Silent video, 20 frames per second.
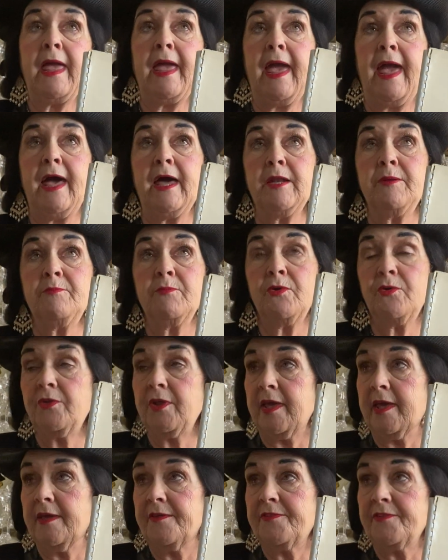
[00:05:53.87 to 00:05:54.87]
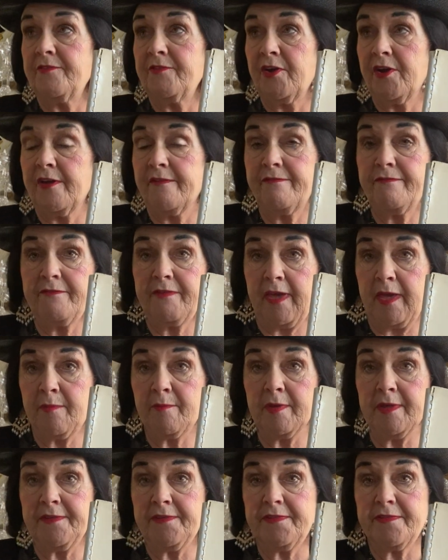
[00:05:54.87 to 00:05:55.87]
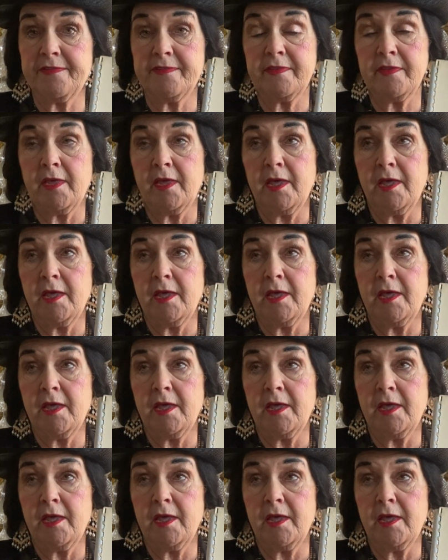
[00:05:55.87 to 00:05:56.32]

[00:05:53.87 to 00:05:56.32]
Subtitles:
And Moody is a very famous,